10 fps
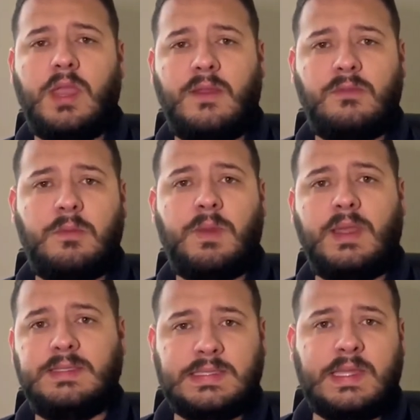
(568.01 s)
have to
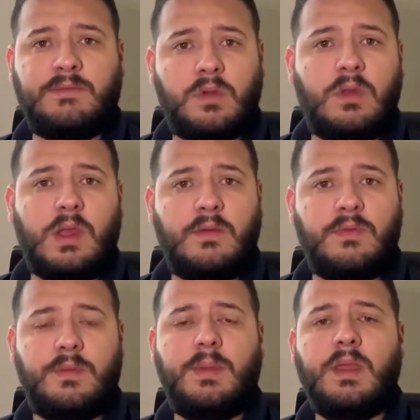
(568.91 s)
buy several of
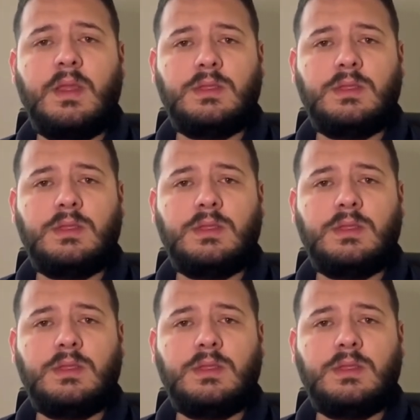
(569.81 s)
them